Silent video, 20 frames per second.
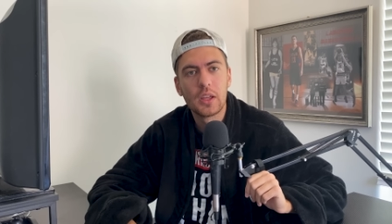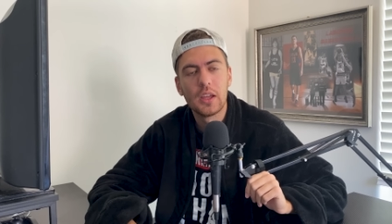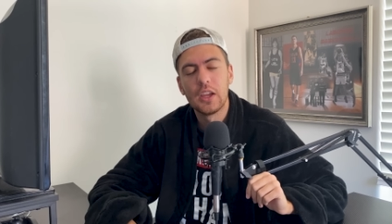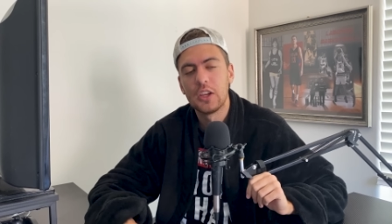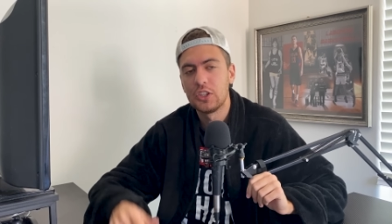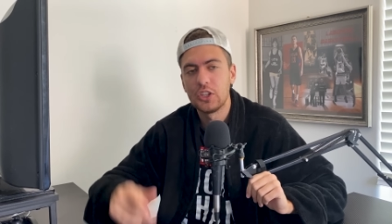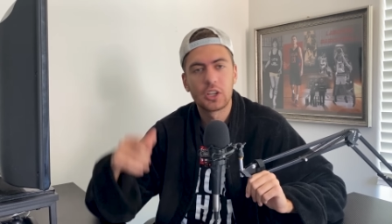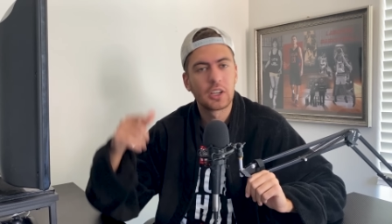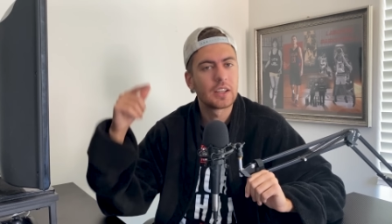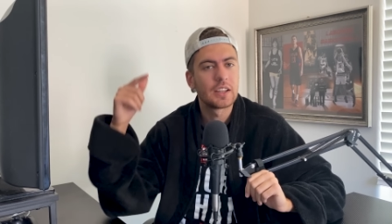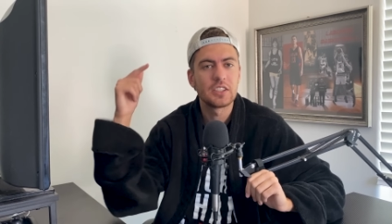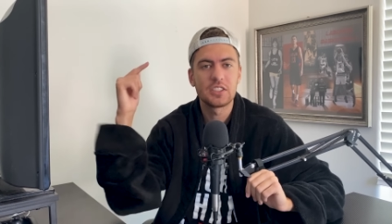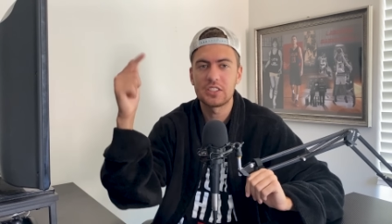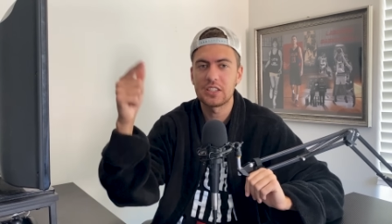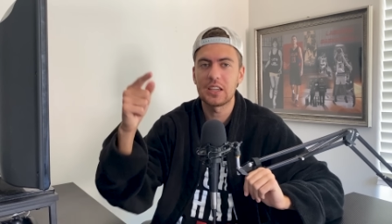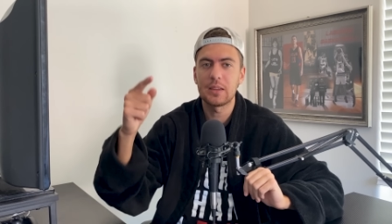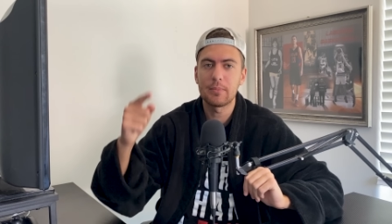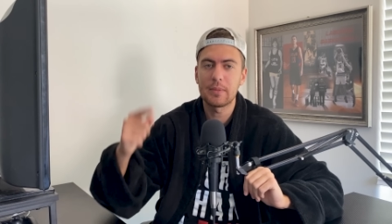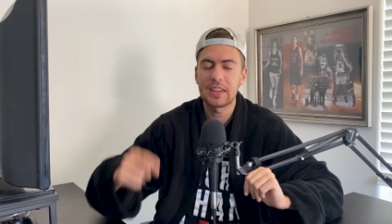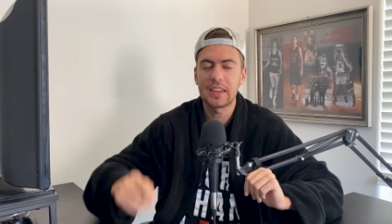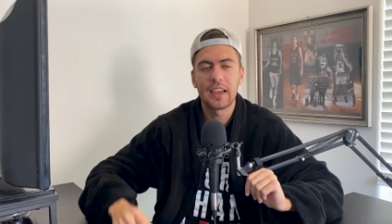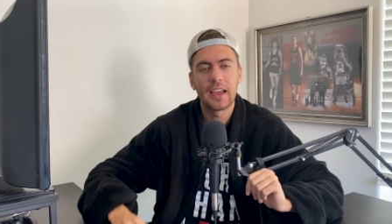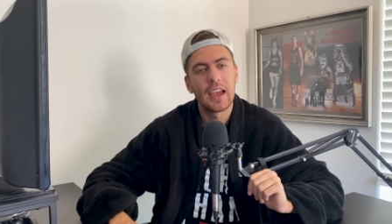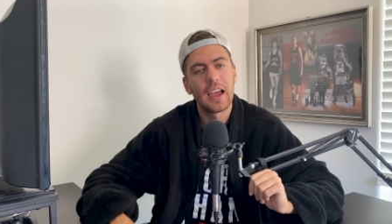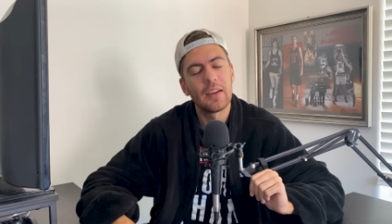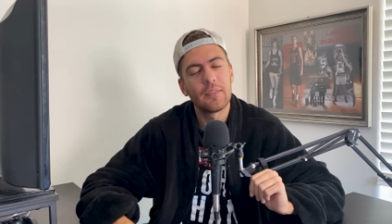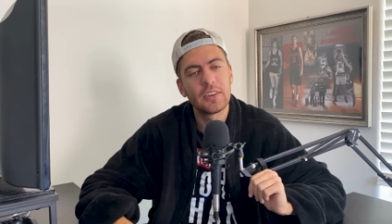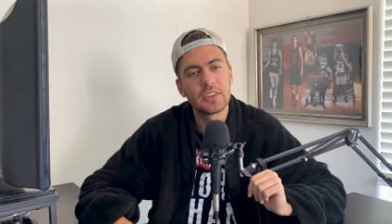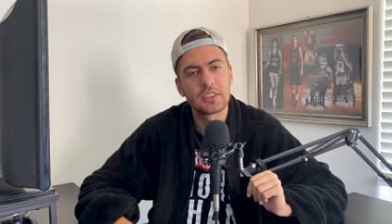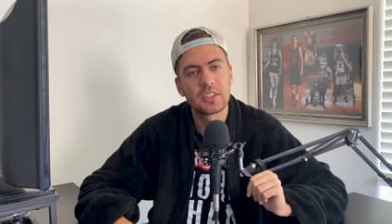You're going to see me
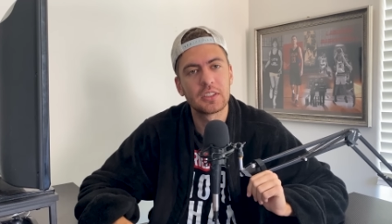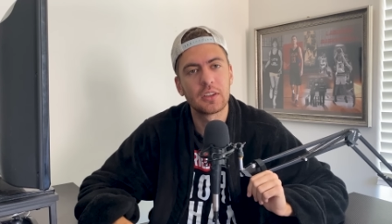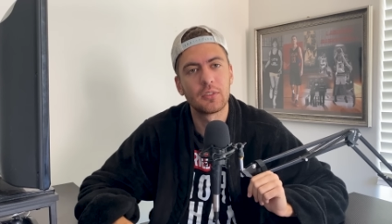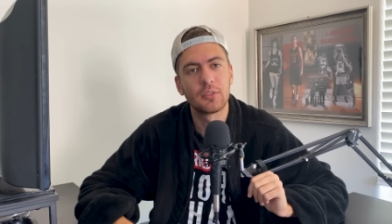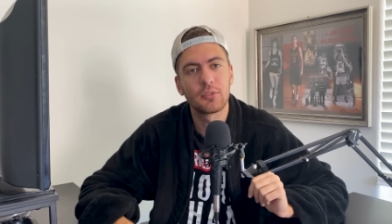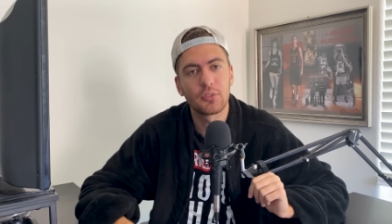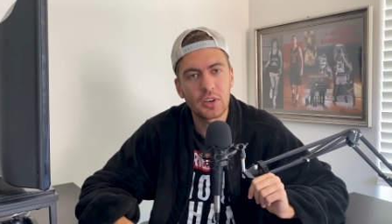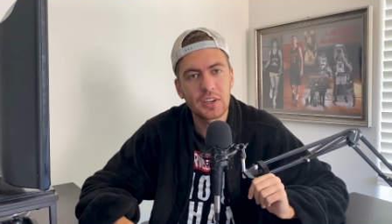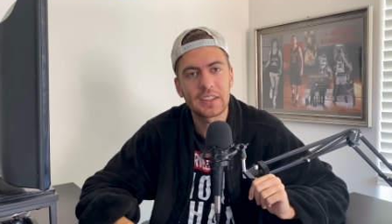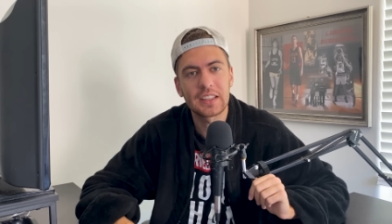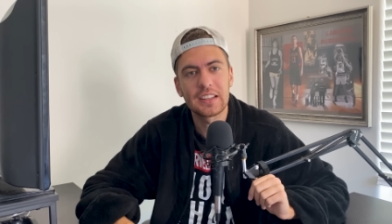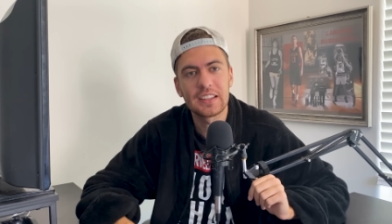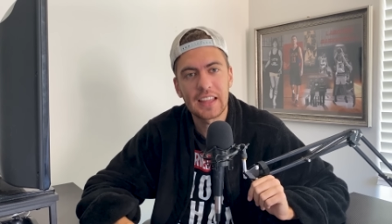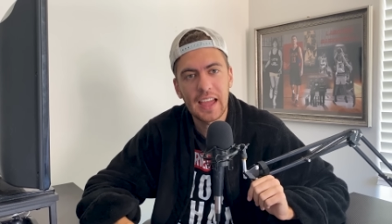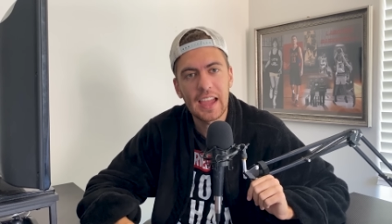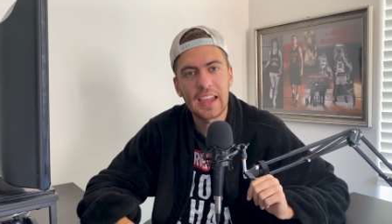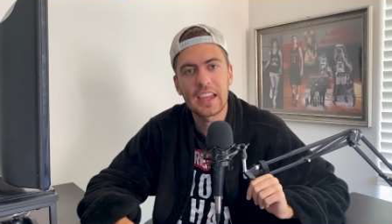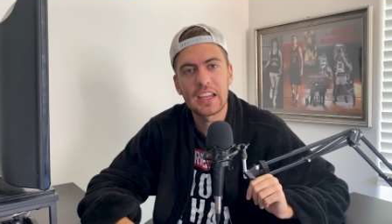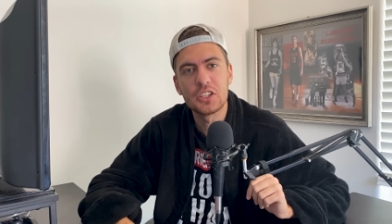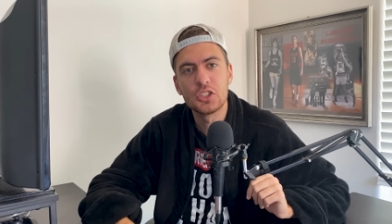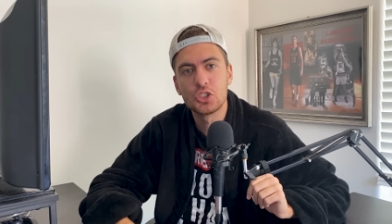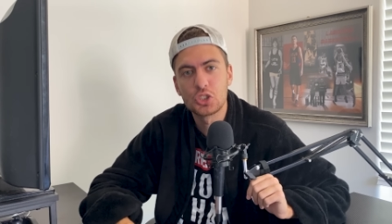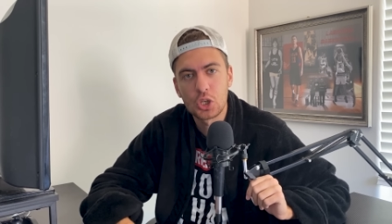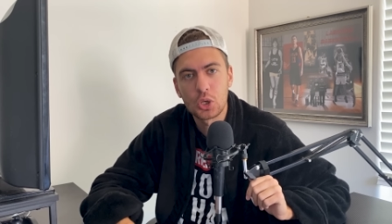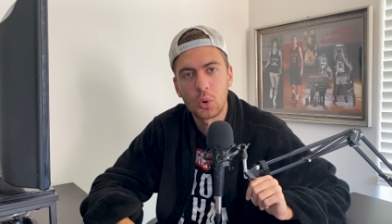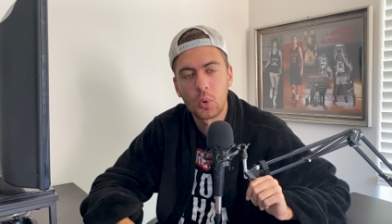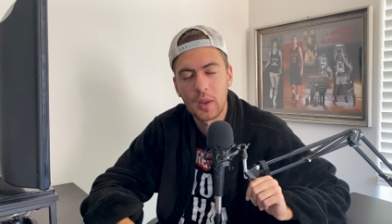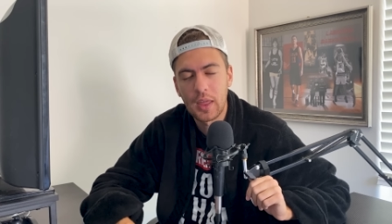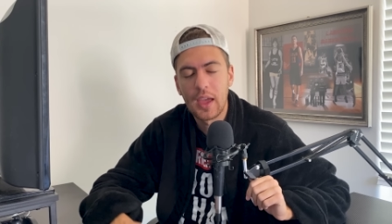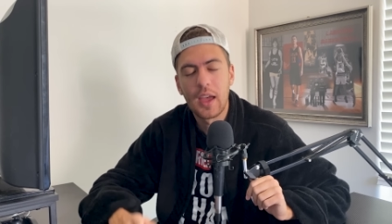every single freaking day in
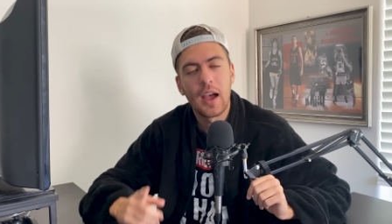June.